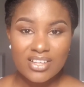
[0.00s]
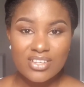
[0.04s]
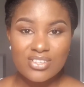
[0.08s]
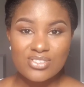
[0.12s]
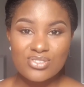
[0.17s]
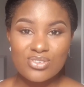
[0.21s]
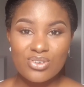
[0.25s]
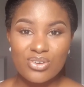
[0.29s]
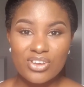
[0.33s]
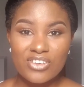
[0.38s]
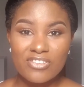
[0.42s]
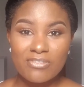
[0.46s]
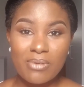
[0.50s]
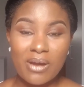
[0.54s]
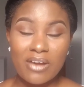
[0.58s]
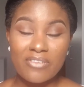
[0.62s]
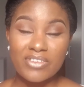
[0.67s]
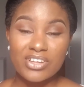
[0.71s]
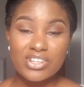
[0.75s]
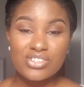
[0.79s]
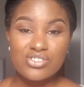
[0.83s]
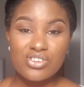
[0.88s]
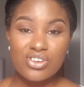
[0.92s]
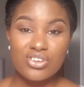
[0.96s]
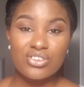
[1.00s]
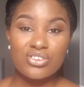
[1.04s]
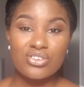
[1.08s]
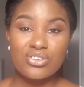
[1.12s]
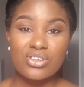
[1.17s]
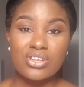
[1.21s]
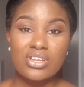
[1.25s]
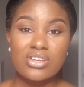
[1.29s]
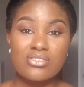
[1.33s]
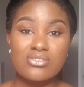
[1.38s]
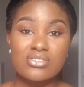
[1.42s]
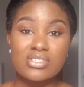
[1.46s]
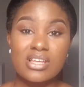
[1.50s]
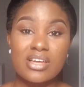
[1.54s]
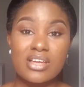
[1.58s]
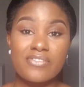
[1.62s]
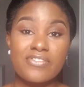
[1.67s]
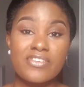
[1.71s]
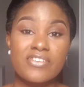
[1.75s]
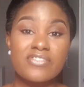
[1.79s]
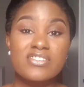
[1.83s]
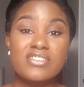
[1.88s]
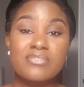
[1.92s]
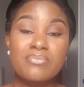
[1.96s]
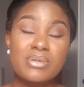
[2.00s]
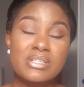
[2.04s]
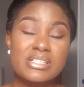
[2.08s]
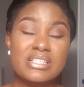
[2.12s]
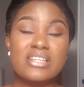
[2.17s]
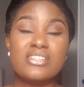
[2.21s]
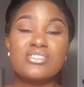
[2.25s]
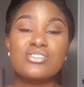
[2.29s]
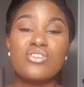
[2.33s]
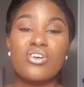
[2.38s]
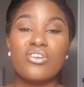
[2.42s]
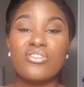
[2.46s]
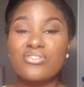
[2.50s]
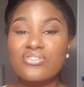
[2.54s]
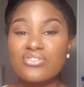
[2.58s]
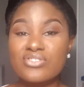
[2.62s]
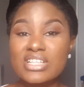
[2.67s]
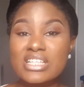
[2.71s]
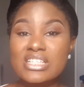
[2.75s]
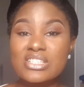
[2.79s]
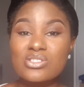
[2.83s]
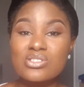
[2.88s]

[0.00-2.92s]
So if peradventure you say 50% of the